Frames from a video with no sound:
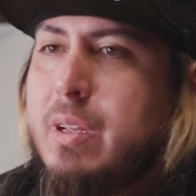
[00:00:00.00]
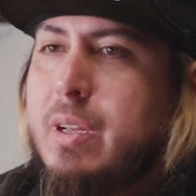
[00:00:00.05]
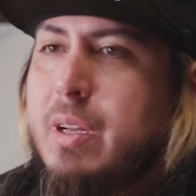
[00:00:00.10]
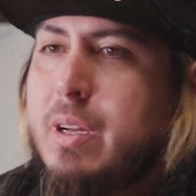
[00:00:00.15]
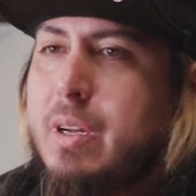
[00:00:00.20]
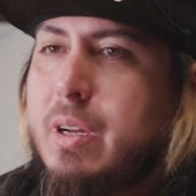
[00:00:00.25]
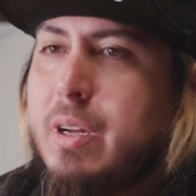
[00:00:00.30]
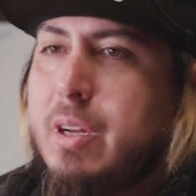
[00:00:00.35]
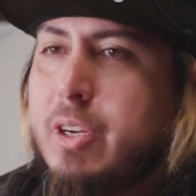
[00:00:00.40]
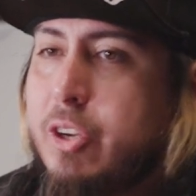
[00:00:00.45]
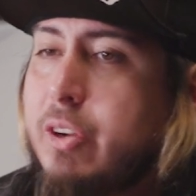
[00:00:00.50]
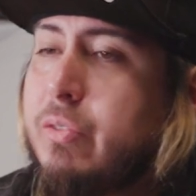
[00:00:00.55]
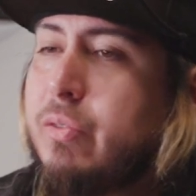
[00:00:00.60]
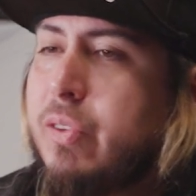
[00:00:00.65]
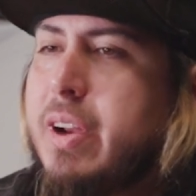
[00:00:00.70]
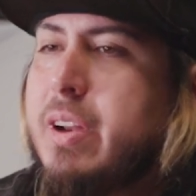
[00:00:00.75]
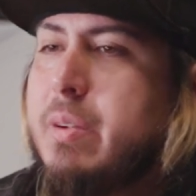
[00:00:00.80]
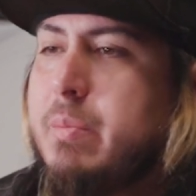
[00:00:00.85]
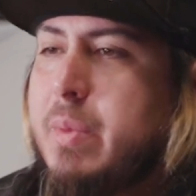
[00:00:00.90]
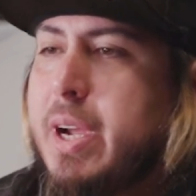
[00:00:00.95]
a good
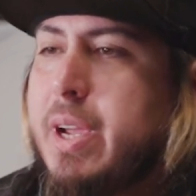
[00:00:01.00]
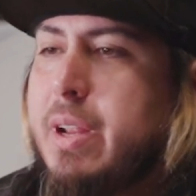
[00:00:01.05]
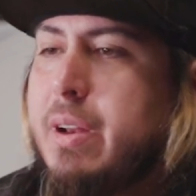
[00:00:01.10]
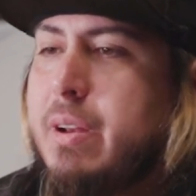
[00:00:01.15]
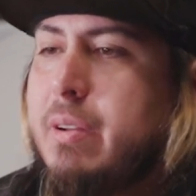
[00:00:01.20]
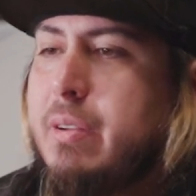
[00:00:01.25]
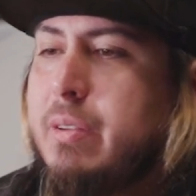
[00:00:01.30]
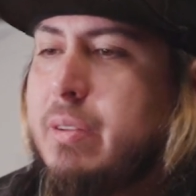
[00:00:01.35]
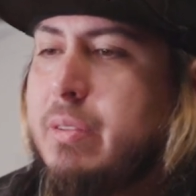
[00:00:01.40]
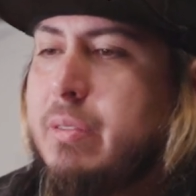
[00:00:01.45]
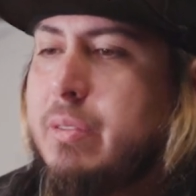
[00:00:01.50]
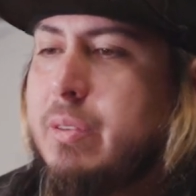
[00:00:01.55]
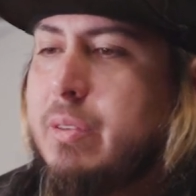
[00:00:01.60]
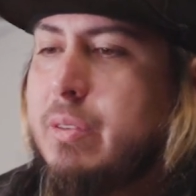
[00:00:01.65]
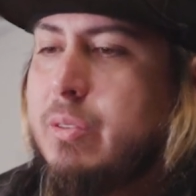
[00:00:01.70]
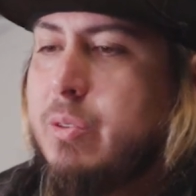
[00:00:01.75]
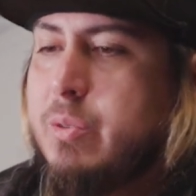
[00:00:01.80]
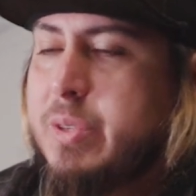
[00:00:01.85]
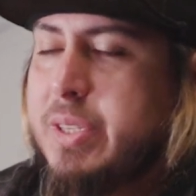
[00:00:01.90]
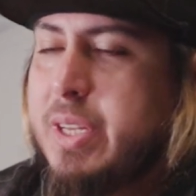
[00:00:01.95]
friend of mine
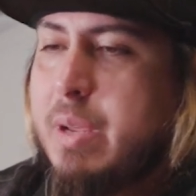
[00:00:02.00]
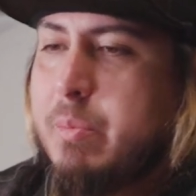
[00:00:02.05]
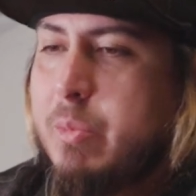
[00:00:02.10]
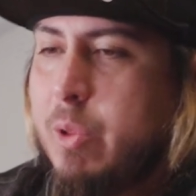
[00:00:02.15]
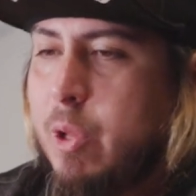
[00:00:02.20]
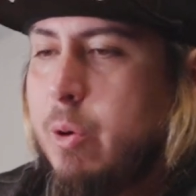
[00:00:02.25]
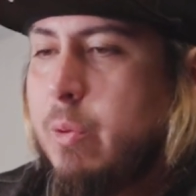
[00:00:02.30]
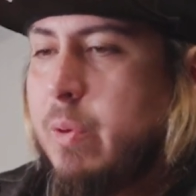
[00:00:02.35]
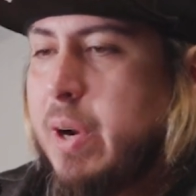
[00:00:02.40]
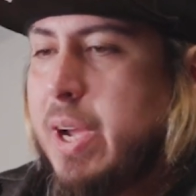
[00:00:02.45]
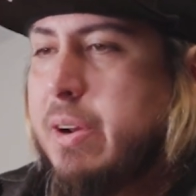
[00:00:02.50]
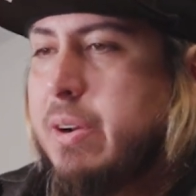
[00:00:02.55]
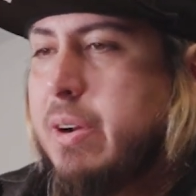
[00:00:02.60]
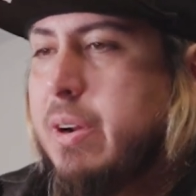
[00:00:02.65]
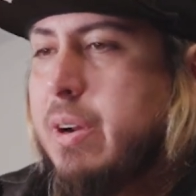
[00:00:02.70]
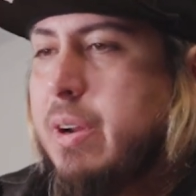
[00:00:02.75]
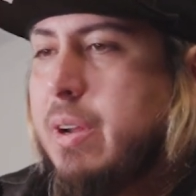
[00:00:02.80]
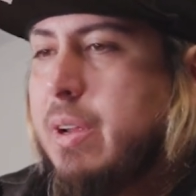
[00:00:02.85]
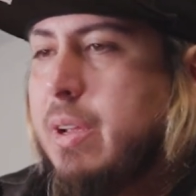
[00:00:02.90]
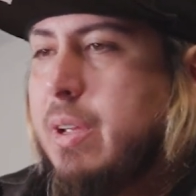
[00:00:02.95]
who's named
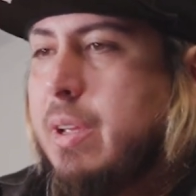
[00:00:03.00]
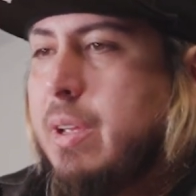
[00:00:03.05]
Lowrider.